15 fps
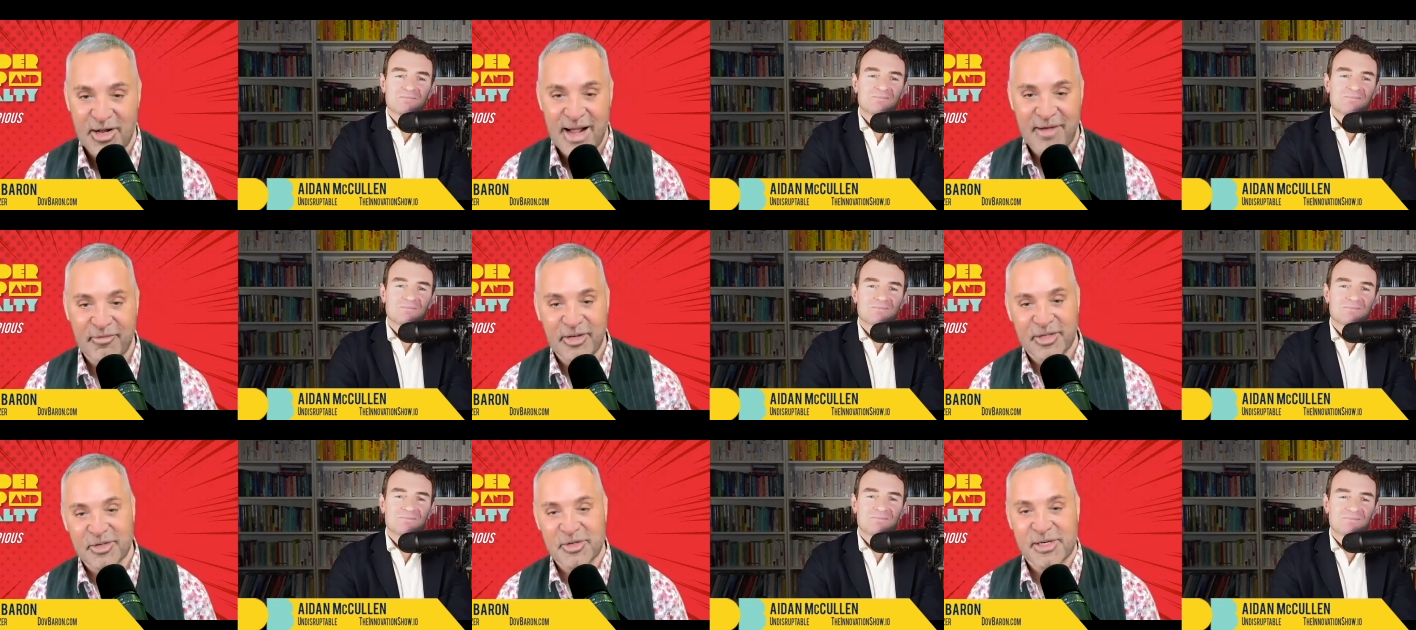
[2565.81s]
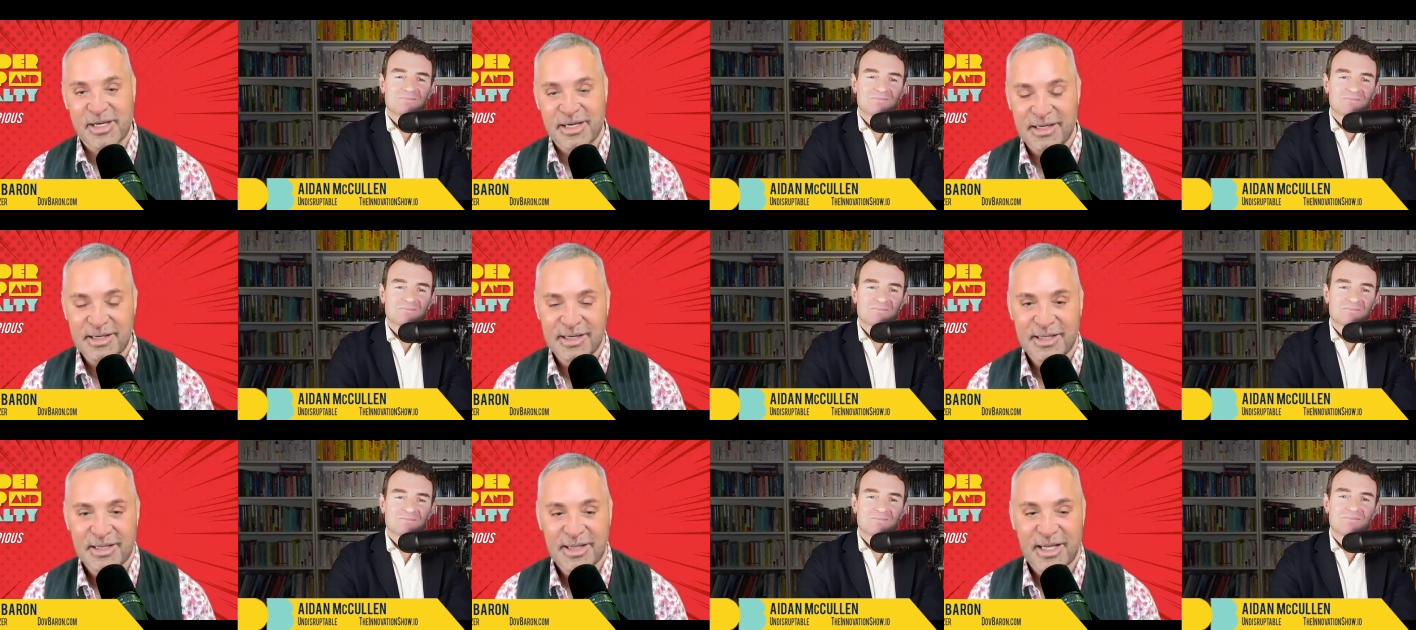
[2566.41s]
Speaker 1: having you here.
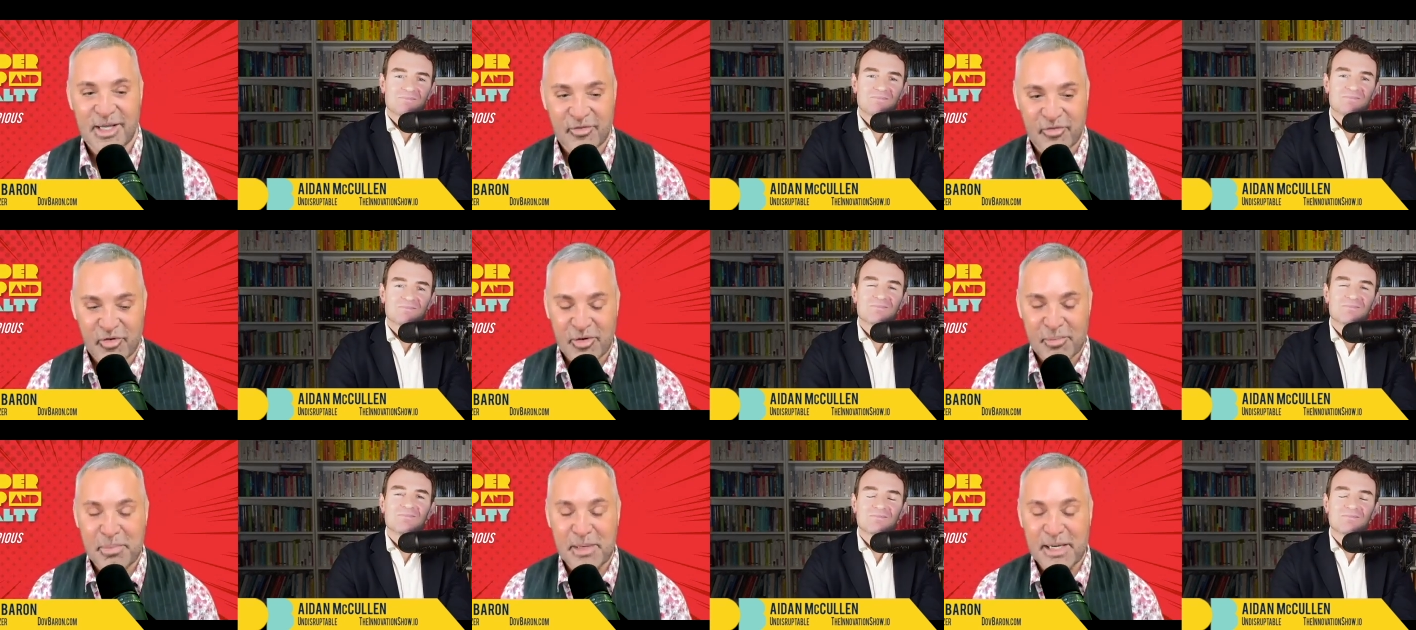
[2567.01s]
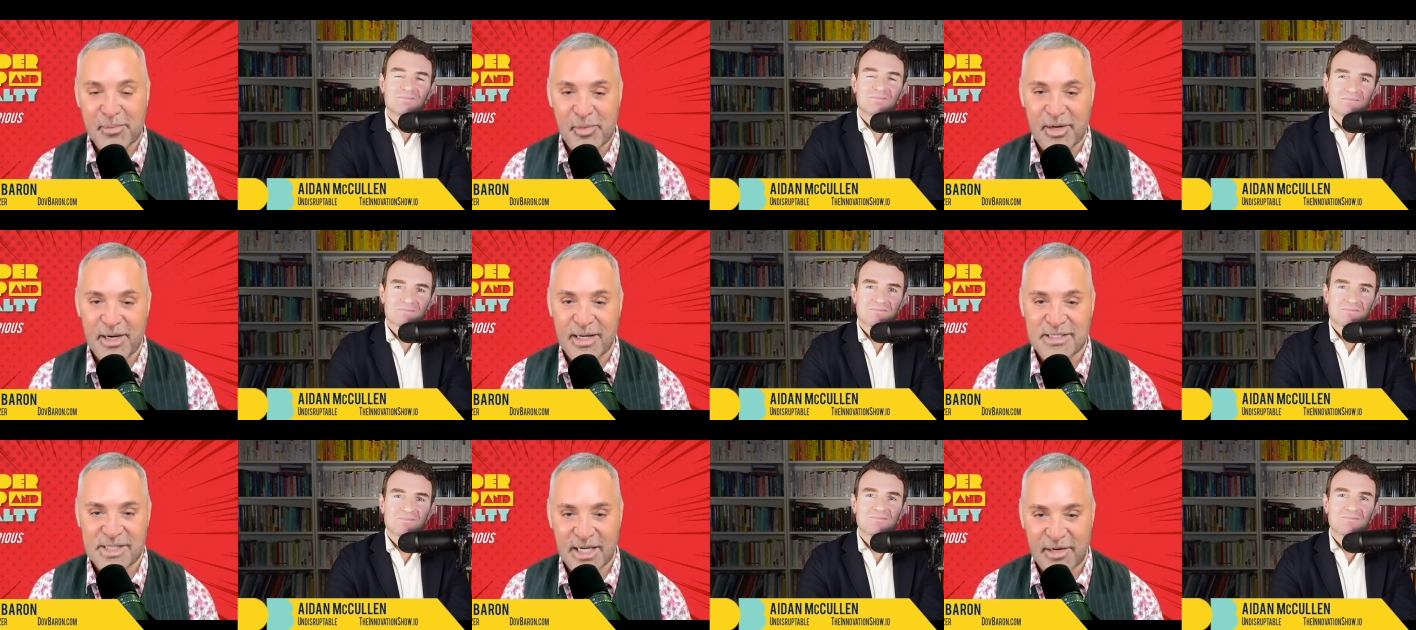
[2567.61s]
Thank you for being with
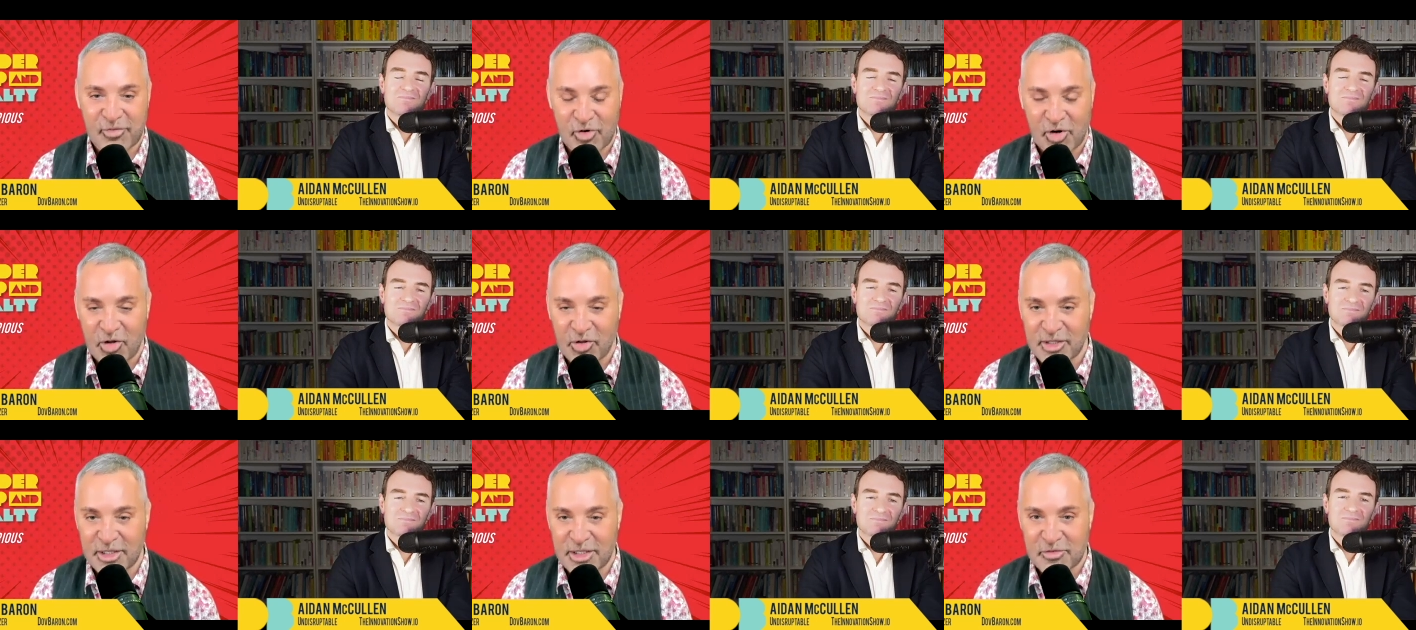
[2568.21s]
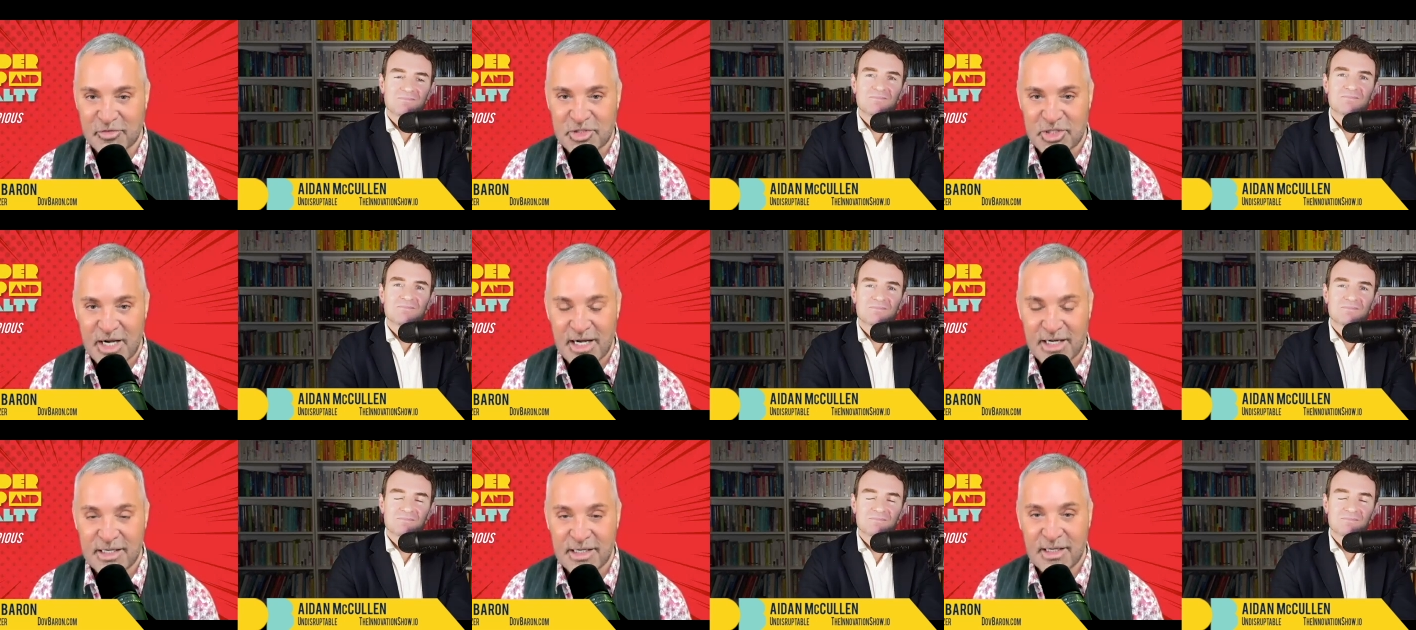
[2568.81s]
us. Thank you for all that you've
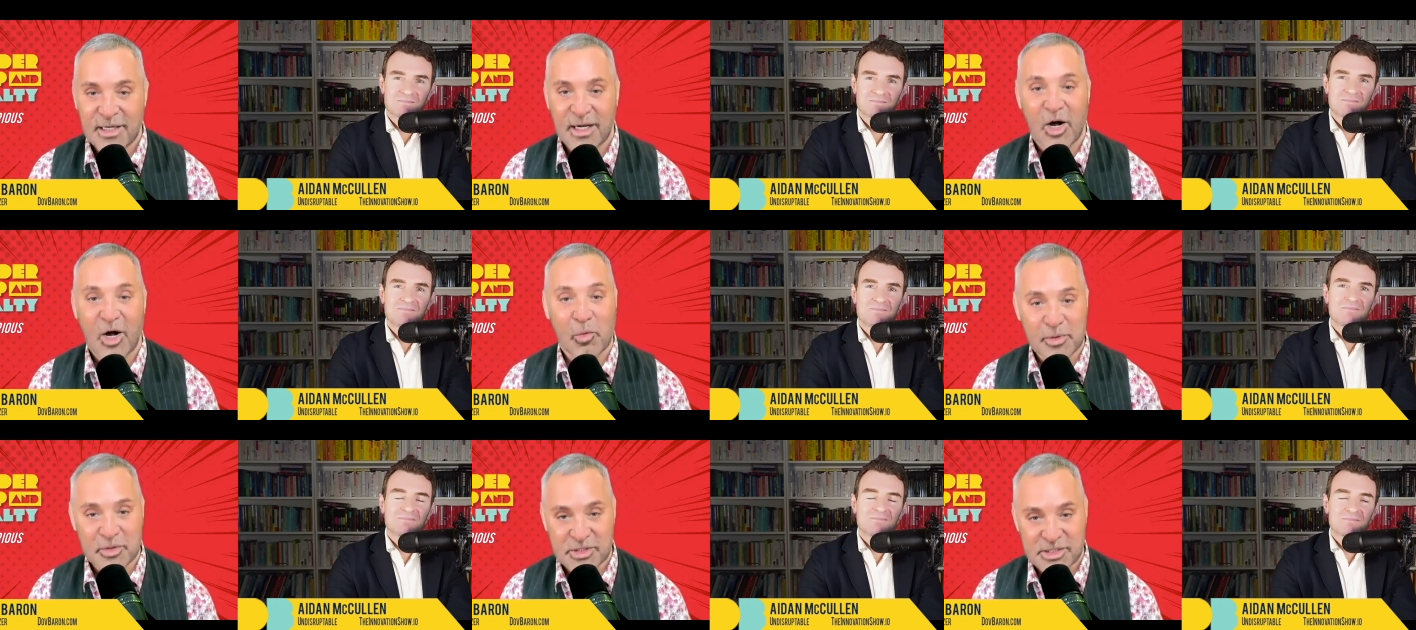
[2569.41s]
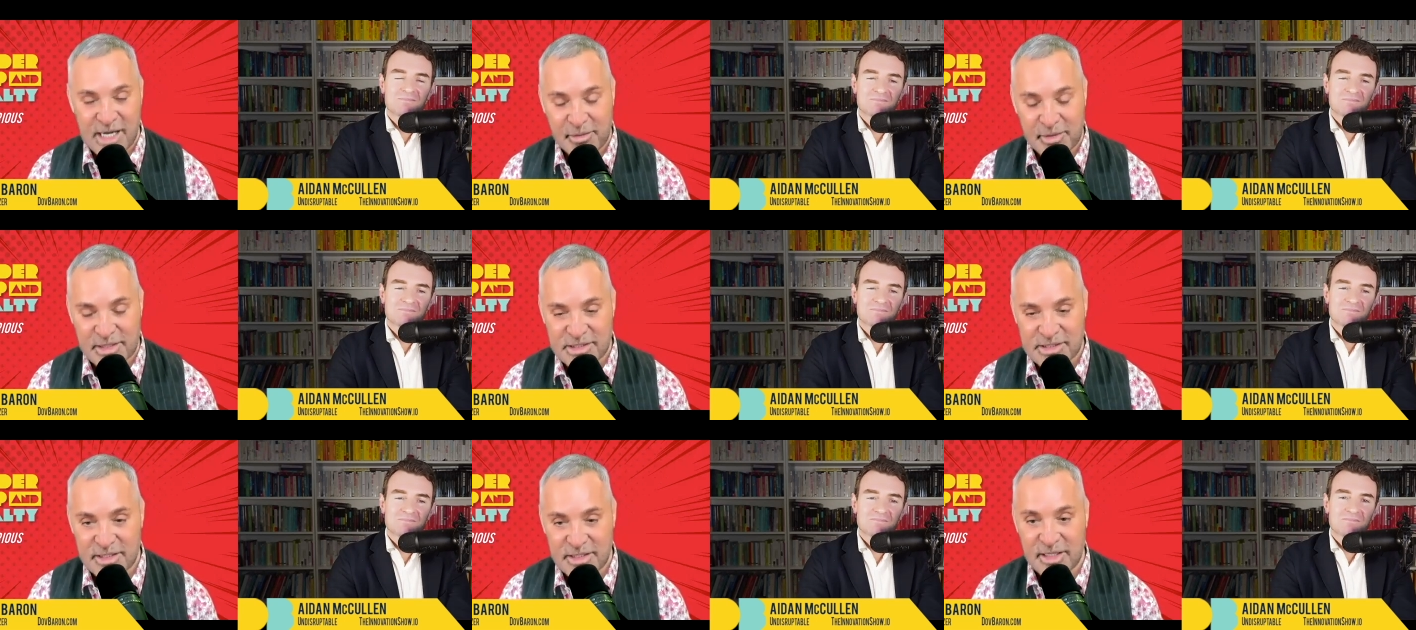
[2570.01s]
shared. I hope you'll stay with
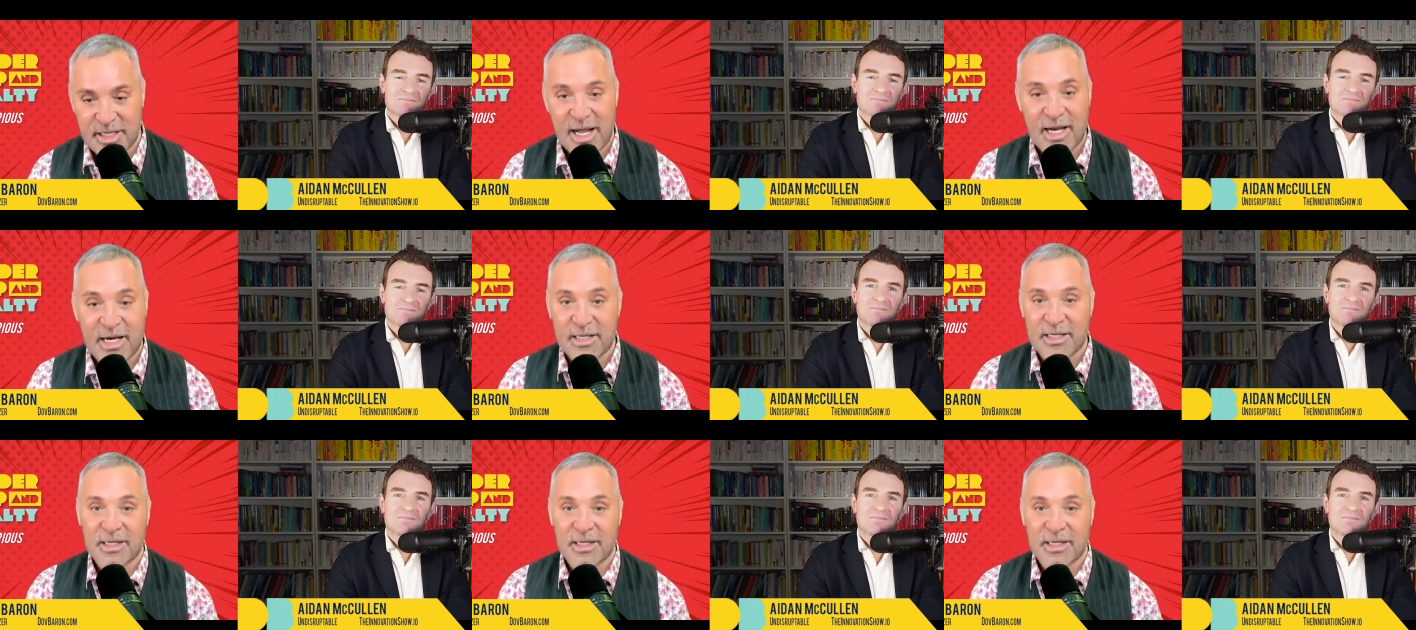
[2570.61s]
us to the end.